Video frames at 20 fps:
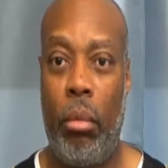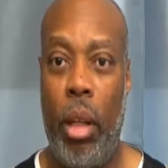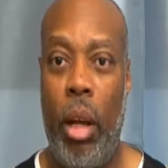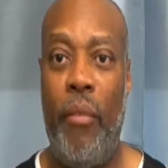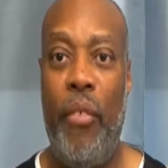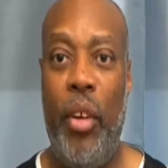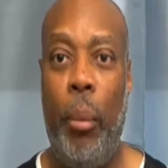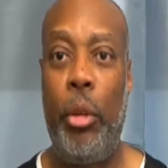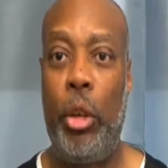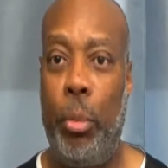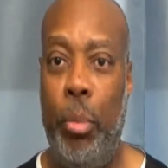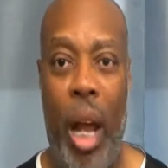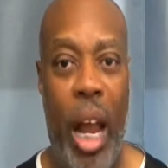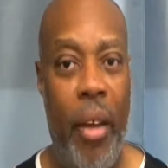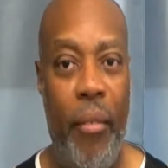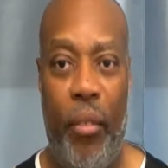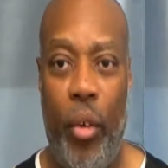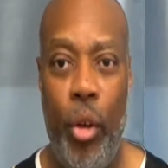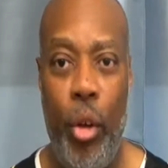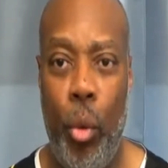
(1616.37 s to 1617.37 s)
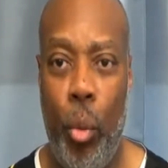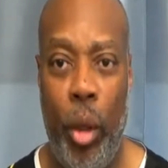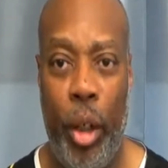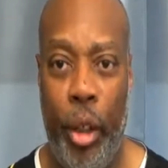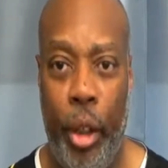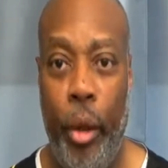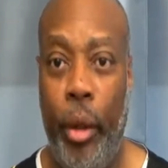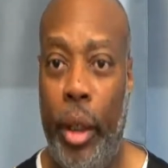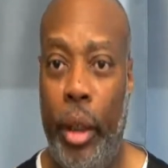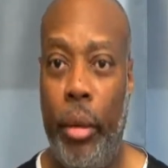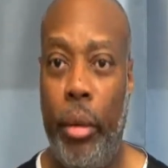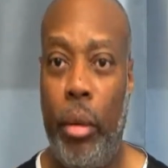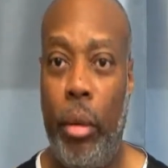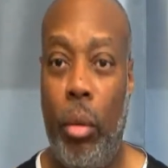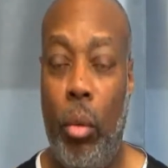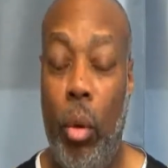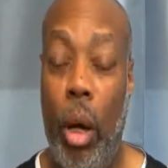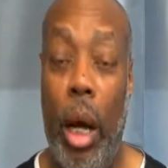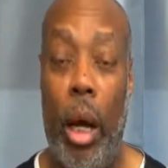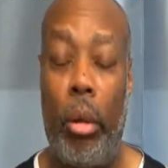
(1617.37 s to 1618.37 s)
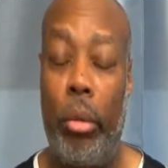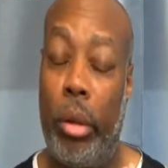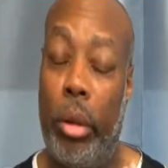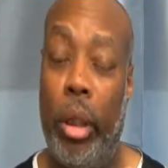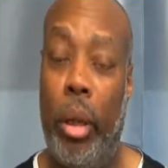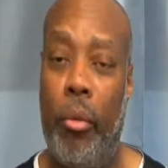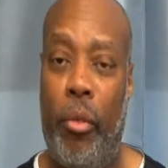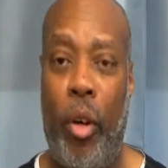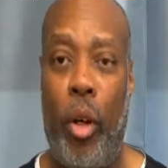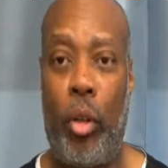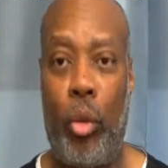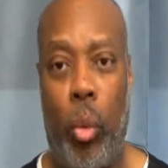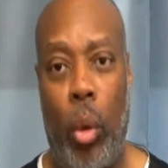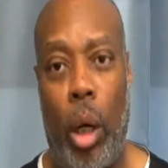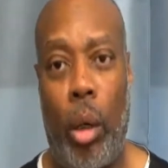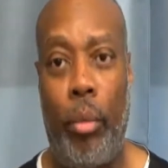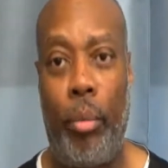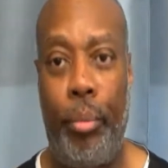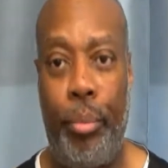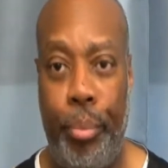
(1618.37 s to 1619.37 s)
If it was painful, you wouldn't do it. Well, some folks won't.